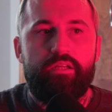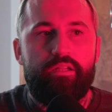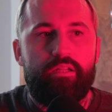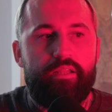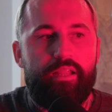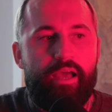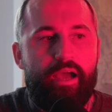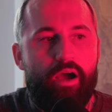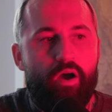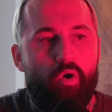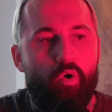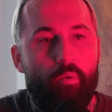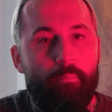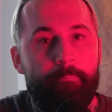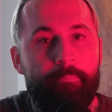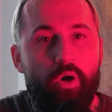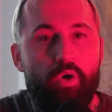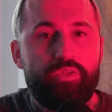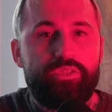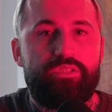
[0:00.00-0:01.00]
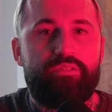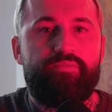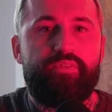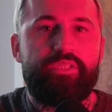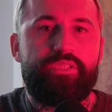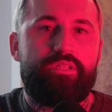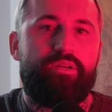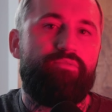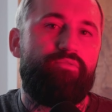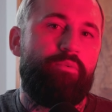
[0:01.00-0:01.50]
Now, most of
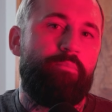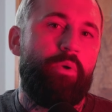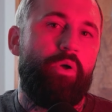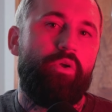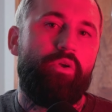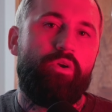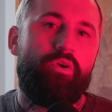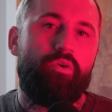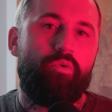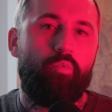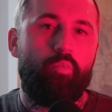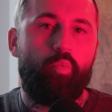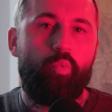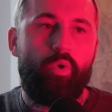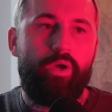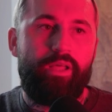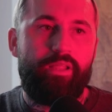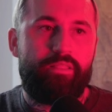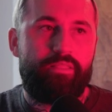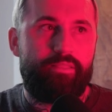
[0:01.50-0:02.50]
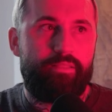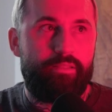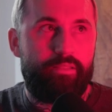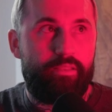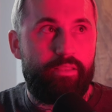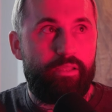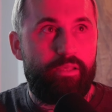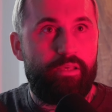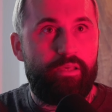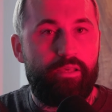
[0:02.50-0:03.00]
us are familiar with
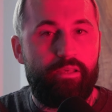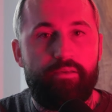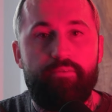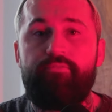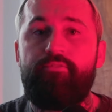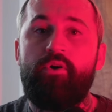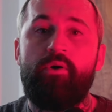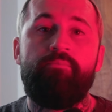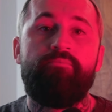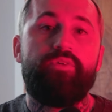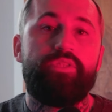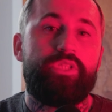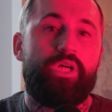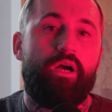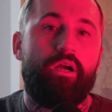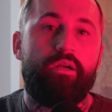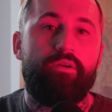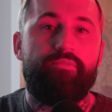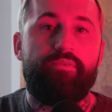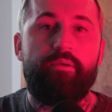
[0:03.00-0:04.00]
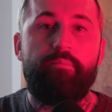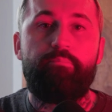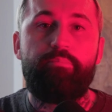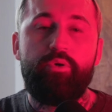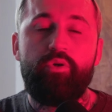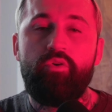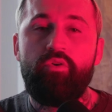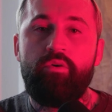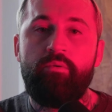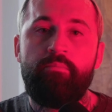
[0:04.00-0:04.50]
the film photography
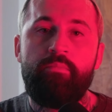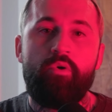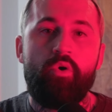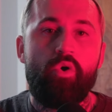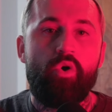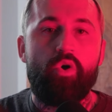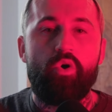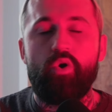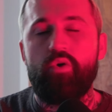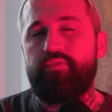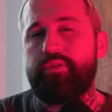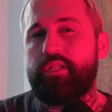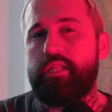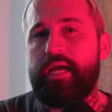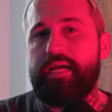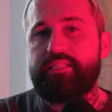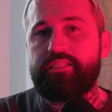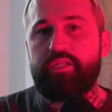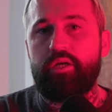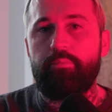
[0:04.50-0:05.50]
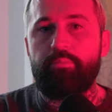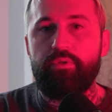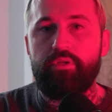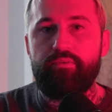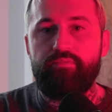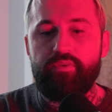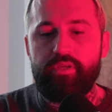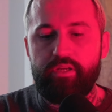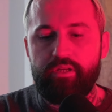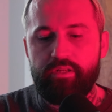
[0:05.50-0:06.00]
boom over the last couple
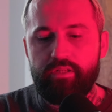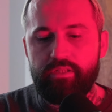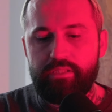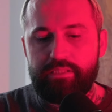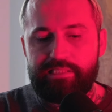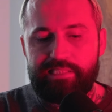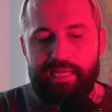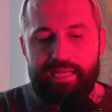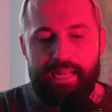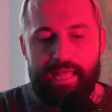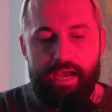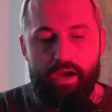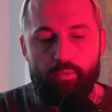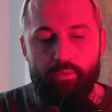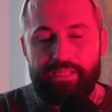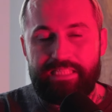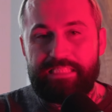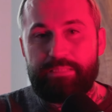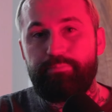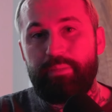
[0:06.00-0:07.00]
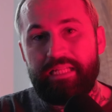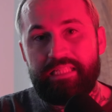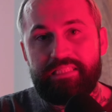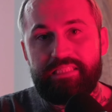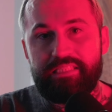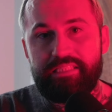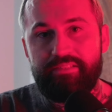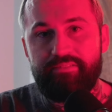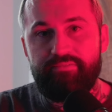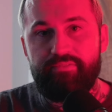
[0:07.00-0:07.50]
of years and how
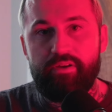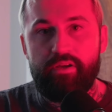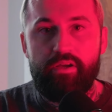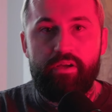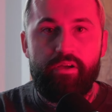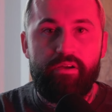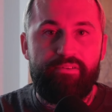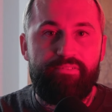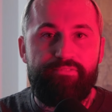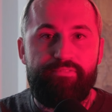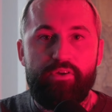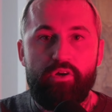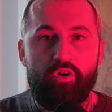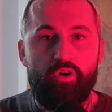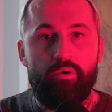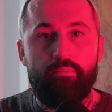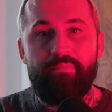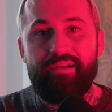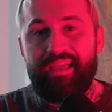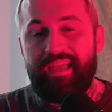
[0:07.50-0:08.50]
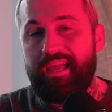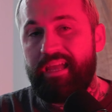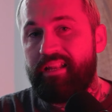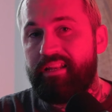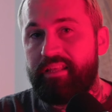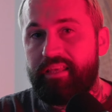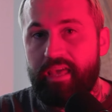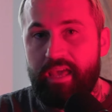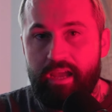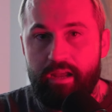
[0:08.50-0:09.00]
expensive film
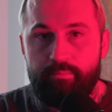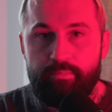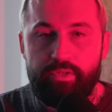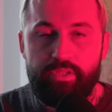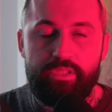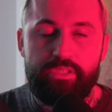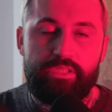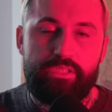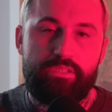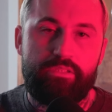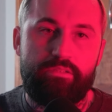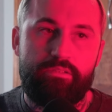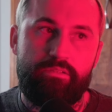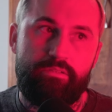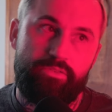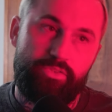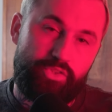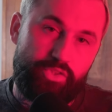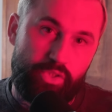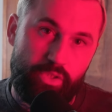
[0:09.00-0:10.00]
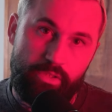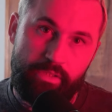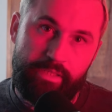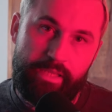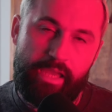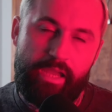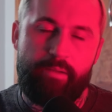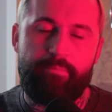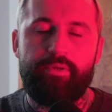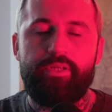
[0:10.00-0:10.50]
and certain
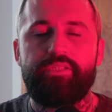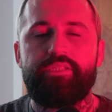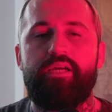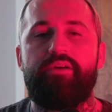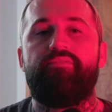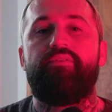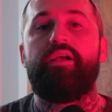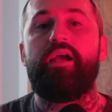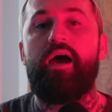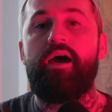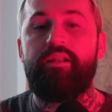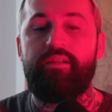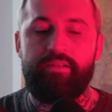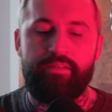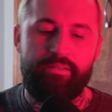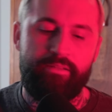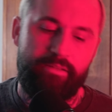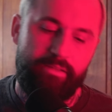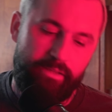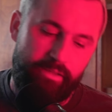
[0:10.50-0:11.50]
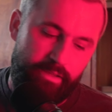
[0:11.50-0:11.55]
cameras have gotten.